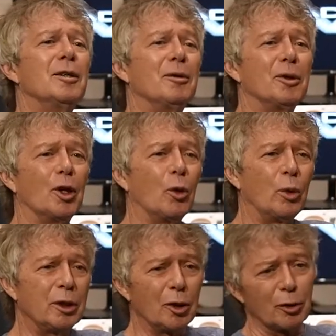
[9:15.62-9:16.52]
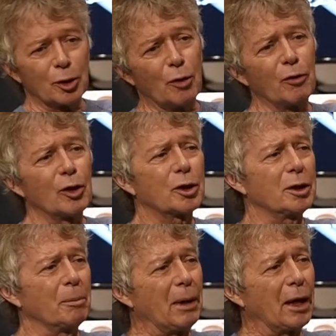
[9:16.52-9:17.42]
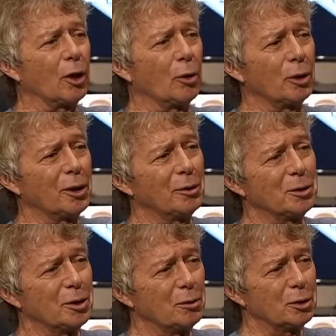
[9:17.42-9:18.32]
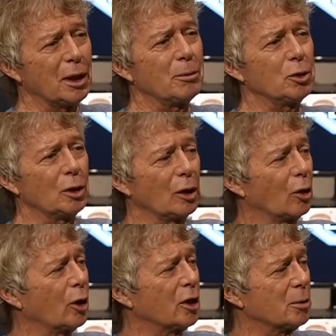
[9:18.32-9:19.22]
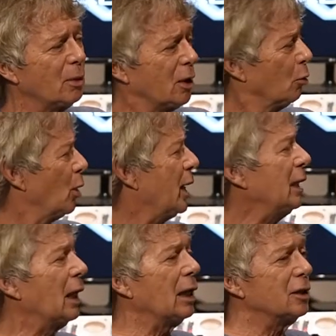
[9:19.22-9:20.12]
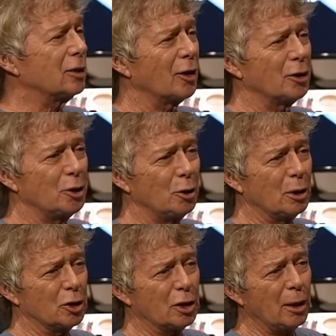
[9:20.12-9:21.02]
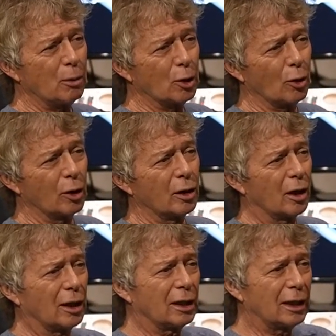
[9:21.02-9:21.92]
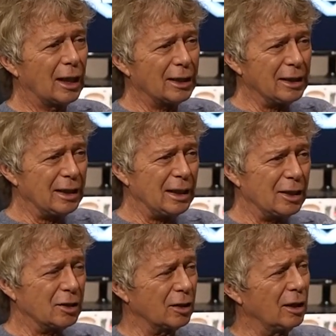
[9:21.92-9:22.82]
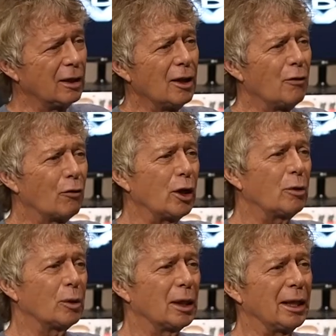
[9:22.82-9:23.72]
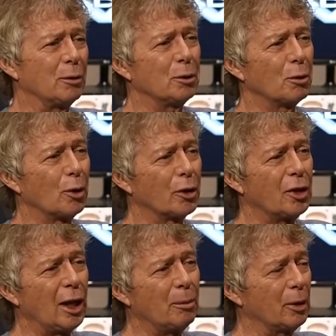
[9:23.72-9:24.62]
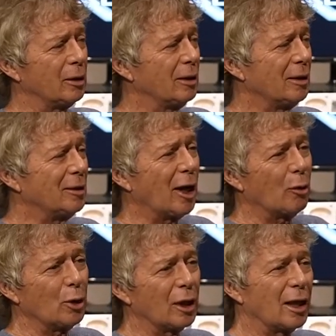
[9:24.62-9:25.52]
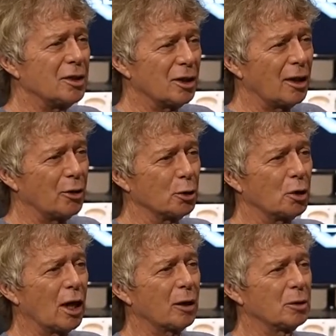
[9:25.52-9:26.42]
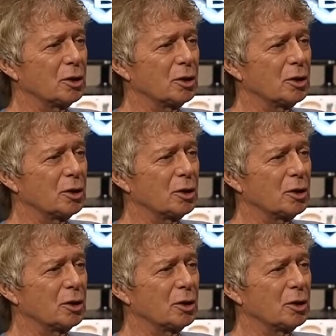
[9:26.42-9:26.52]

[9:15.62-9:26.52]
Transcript: you know, window that overlooked a meadow, and mm -hmm. it, was, mm-hmm. it was absolutely glorious. But the ready lights on the two-inch tape recorder are little LEDs, and they frequently would roll tape and not realize another track was